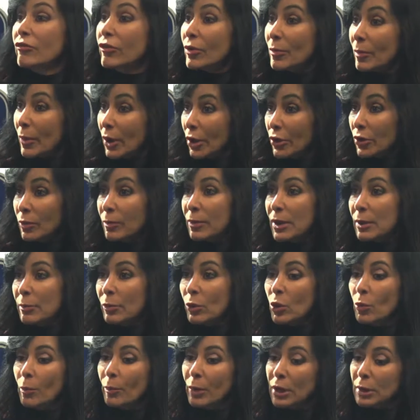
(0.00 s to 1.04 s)
from other
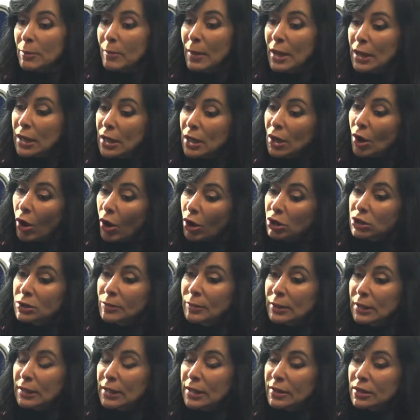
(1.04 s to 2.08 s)
people, but
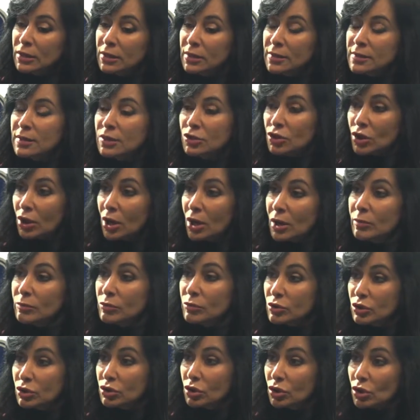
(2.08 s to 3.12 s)
ultimately the decision
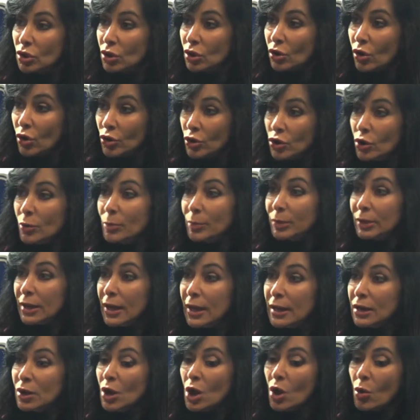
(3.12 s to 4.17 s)
comes on your
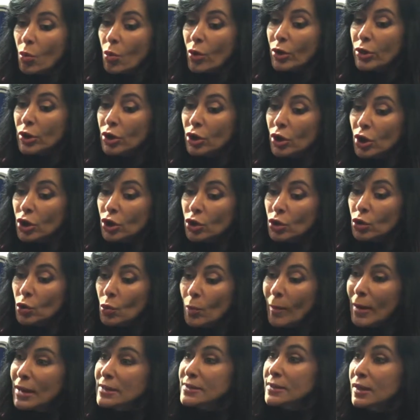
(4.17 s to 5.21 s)
plate, whether you
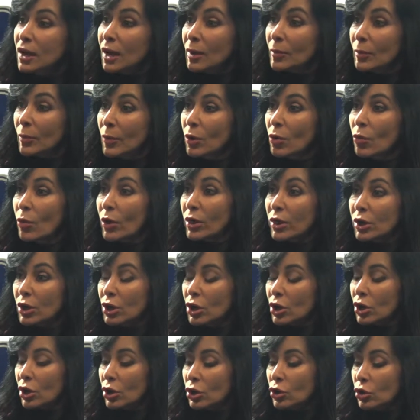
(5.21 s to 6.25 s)
mess up,
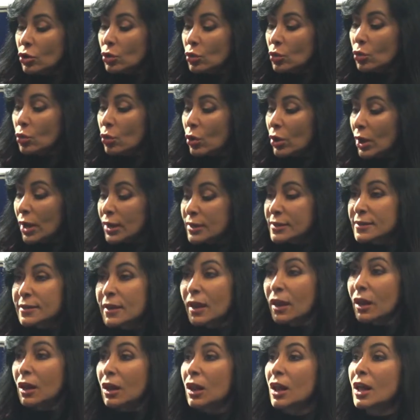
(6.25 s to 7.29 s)
whether you
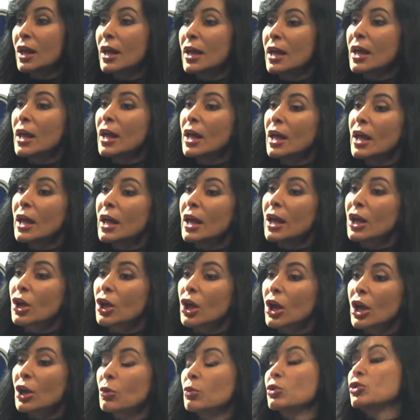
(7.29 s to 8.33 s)
excel,
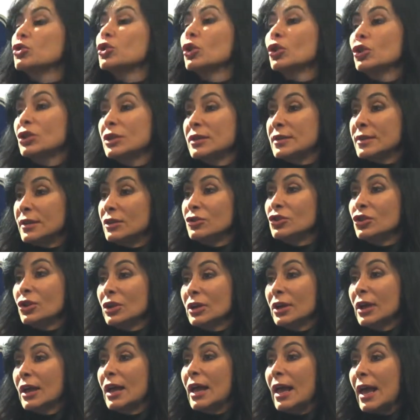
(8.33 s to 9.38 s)
it was your decision.
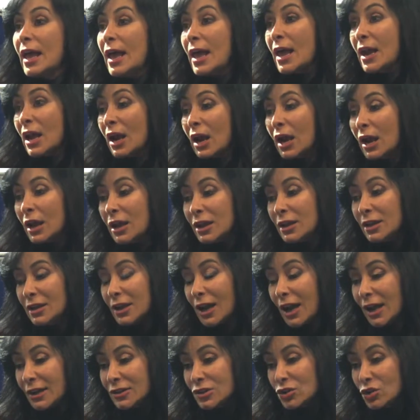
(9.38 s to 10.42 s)
And I
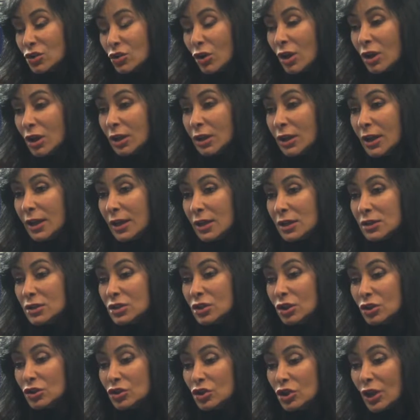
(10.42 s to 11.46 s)
strongly
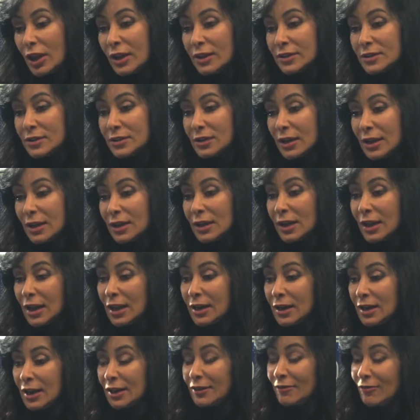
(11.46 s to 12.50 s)
suggest and
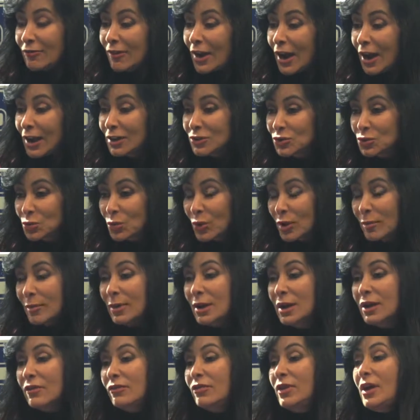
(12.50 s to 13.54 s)
advise
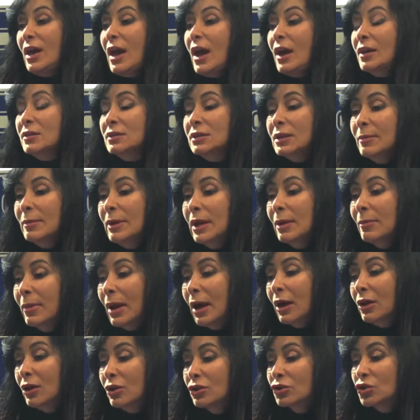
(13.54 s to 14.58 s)
women, if they ask me
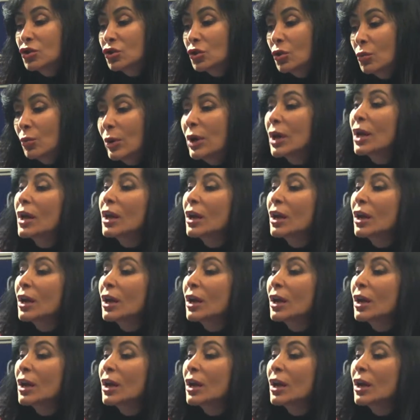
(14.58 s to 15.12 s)
about, should we